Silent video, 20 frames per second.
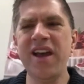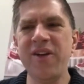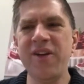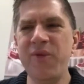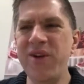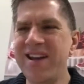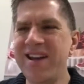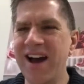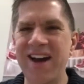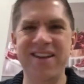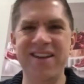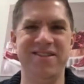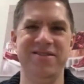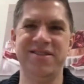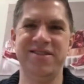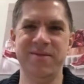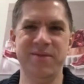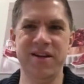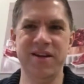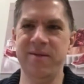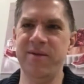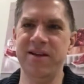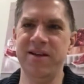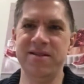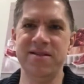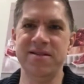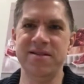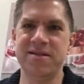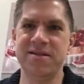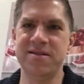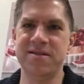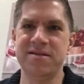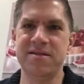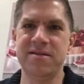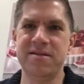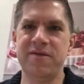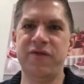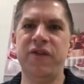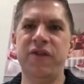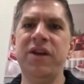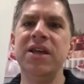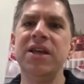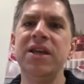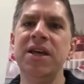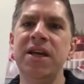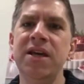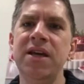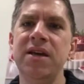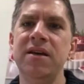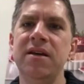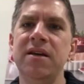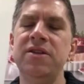we got to do something about this feeling.